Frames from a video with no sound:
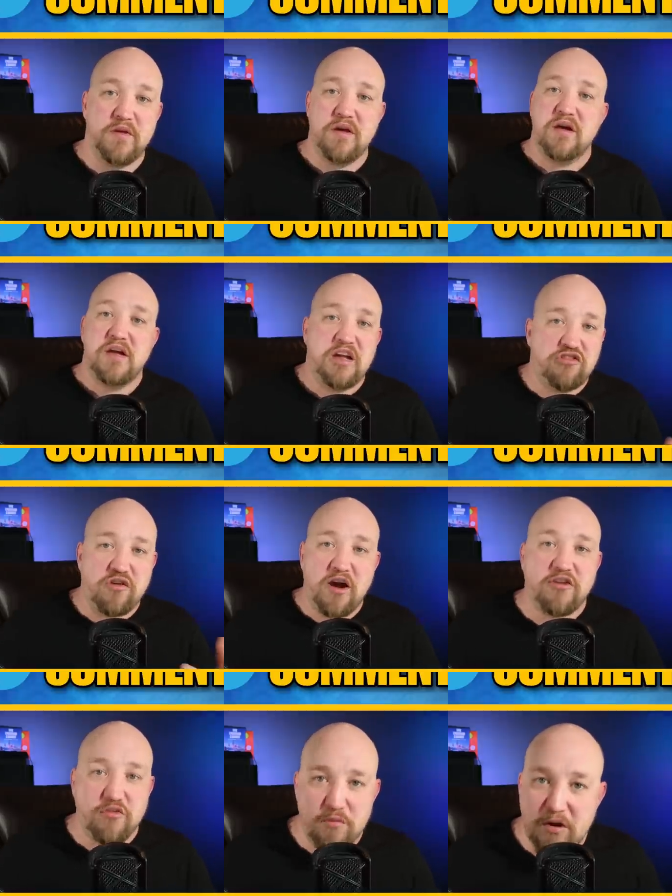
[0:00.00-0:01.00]
he tried
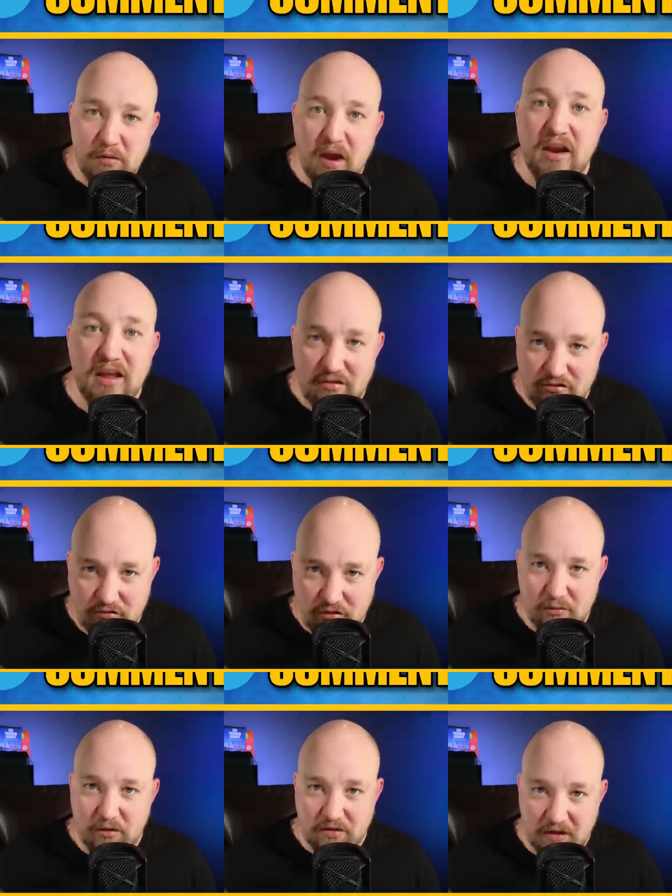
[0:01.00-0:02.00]
to rewrite history
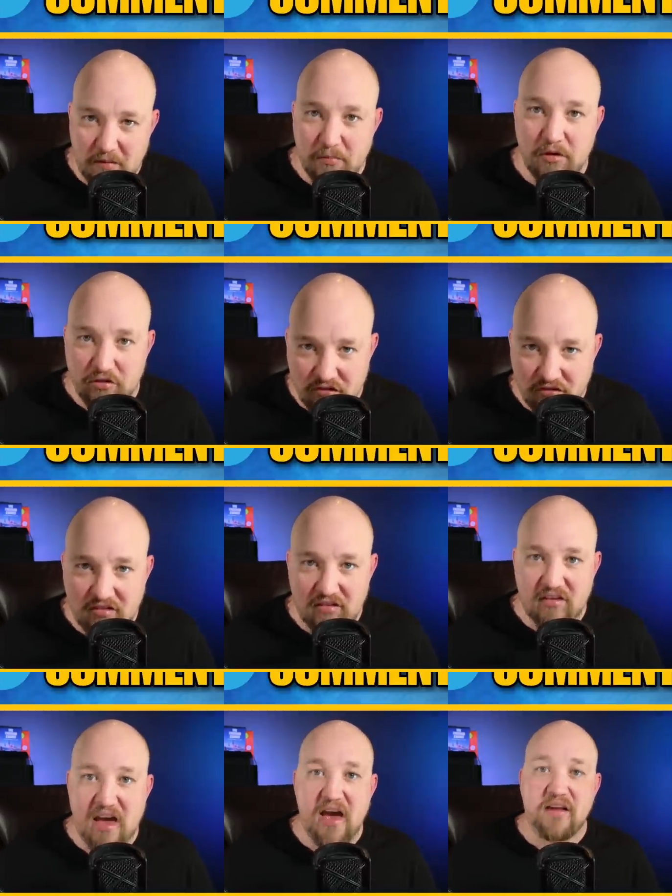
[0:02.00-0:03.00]
with the Emergencies
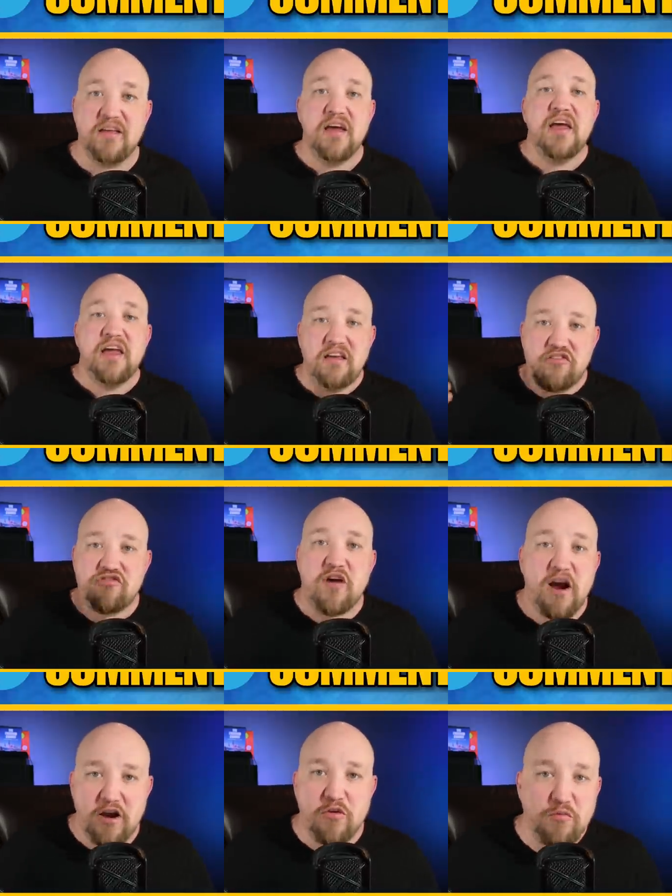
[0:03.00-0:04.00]
Act. He's
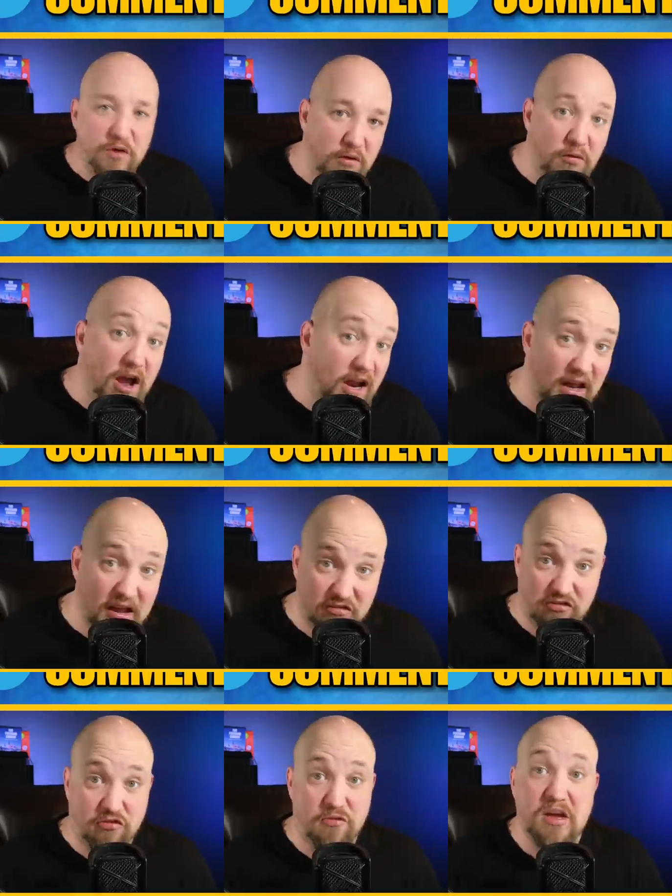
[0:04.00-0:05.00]
trying to rewrite
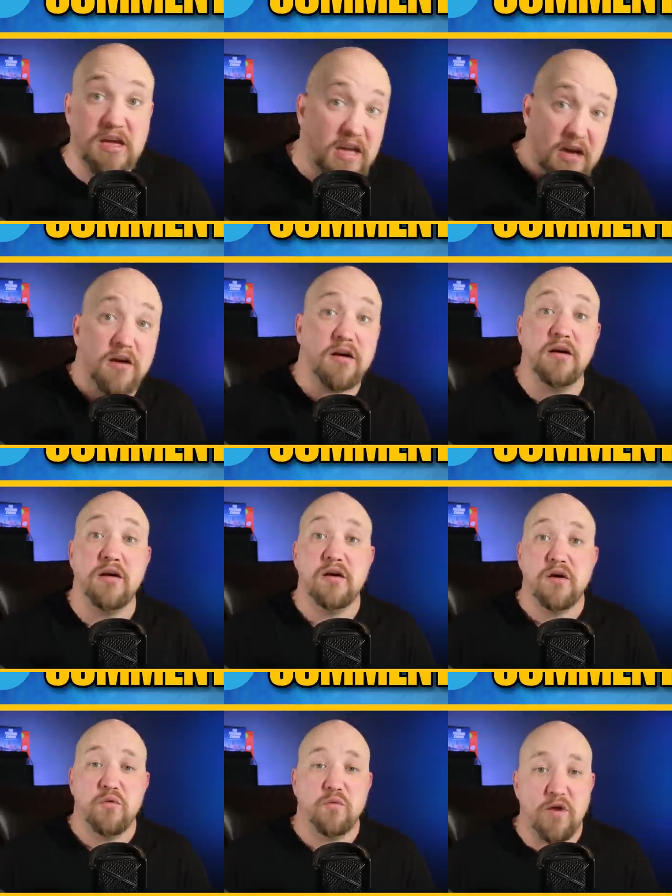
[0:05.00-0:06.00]
history here
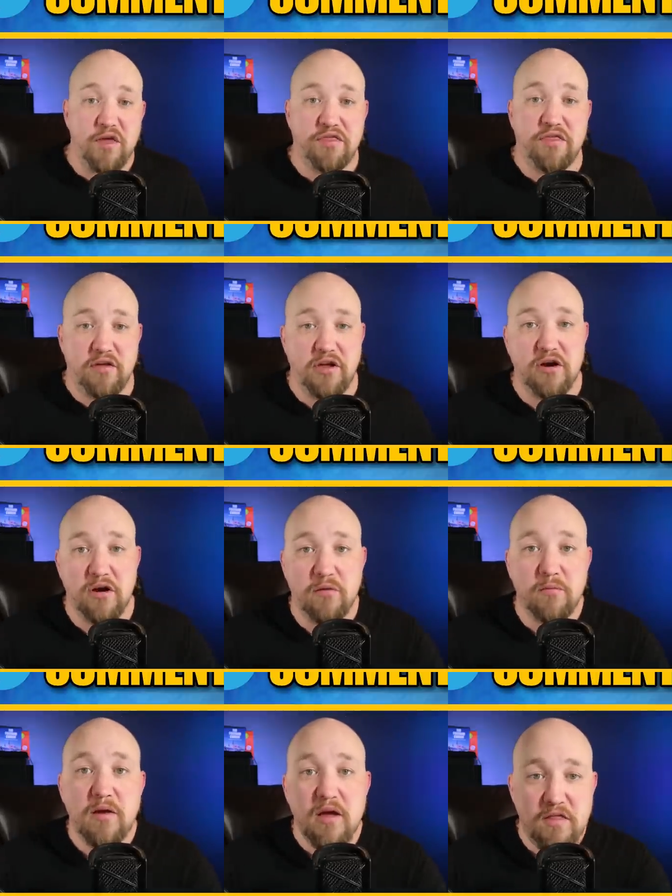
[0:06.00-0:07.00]
with, you know,
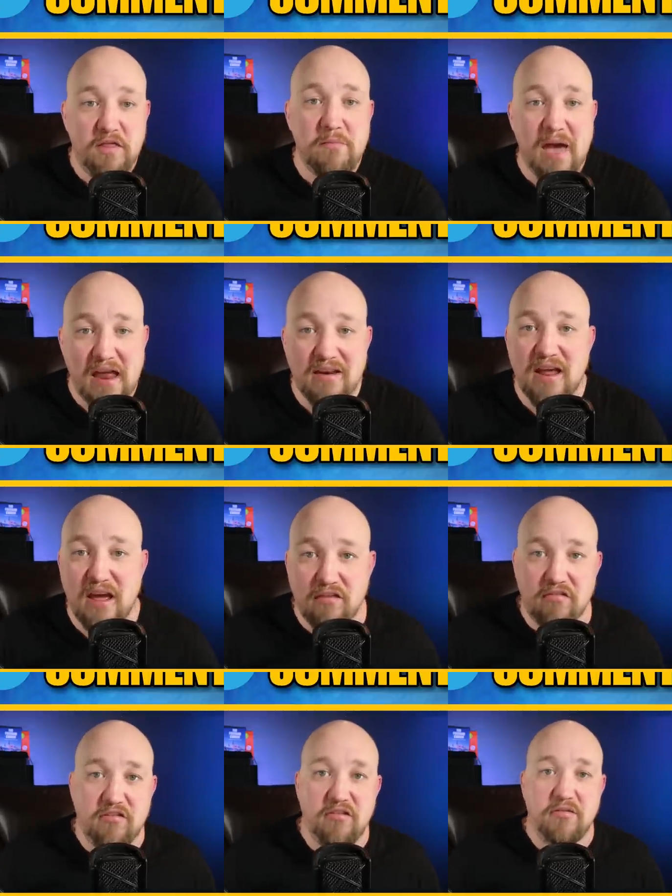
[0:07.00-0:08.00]
the
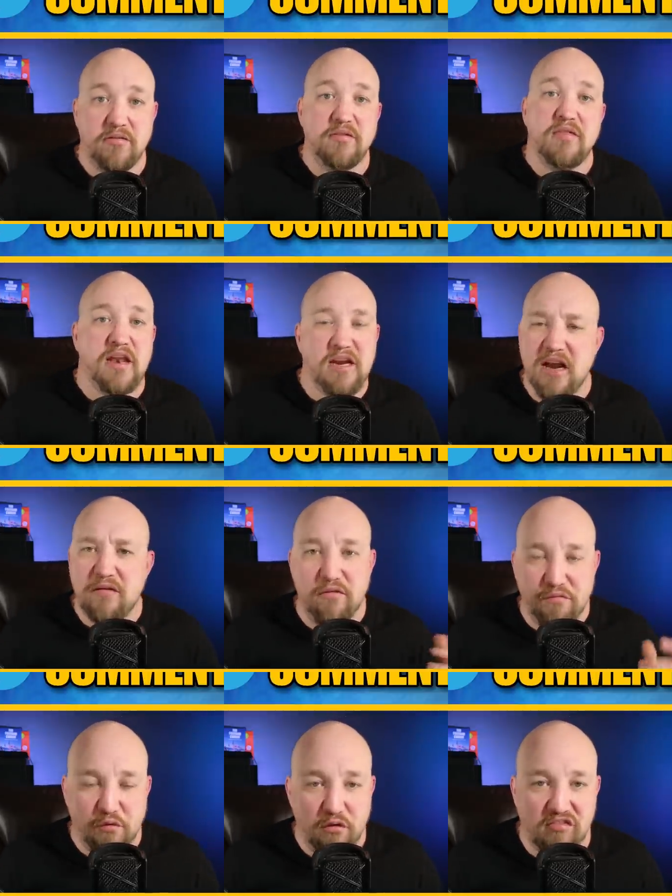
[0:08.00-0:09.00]
mandates that he never
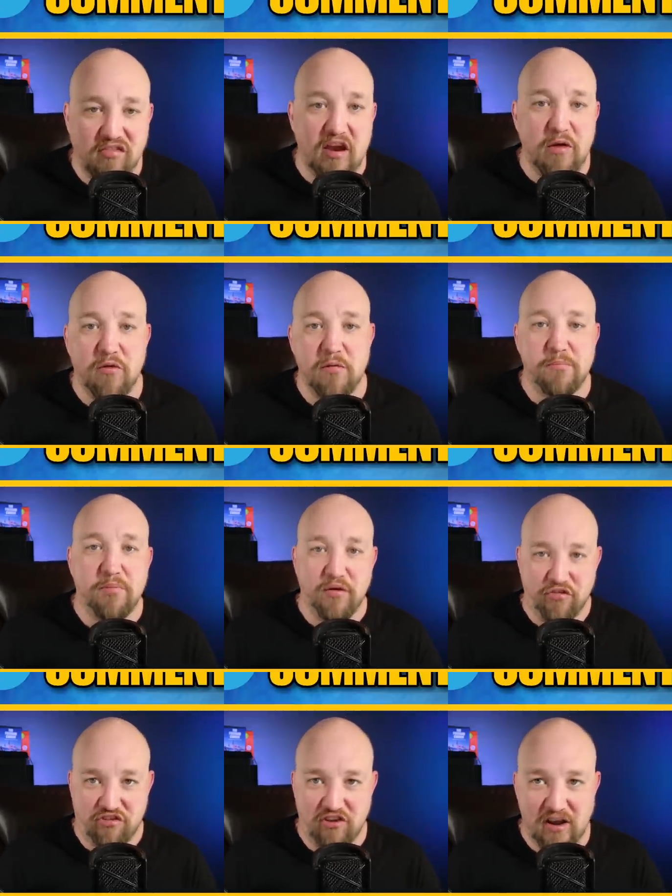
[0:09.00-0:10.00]
forced anyone.
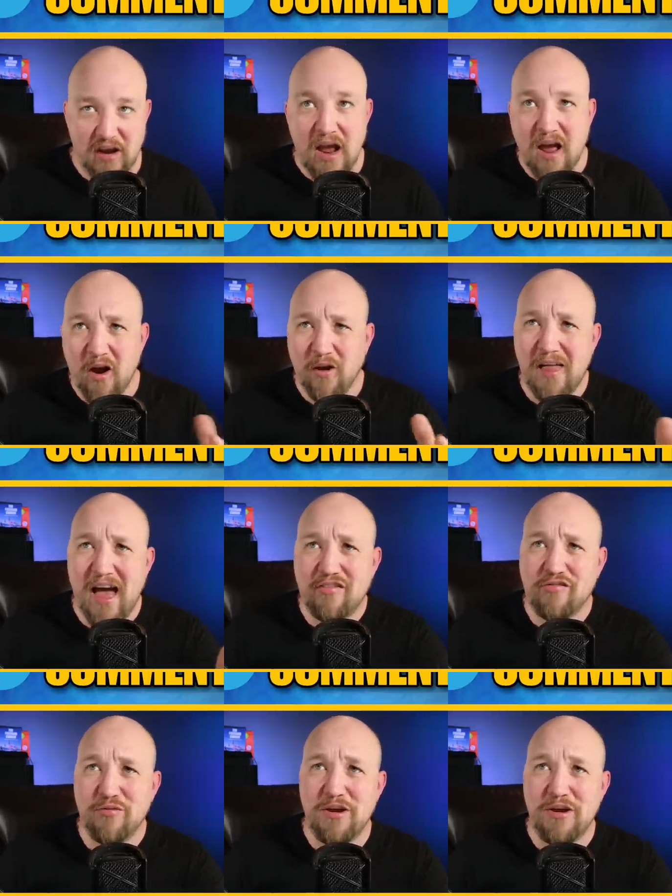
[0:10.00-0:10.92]
Bullshit. Our last tweet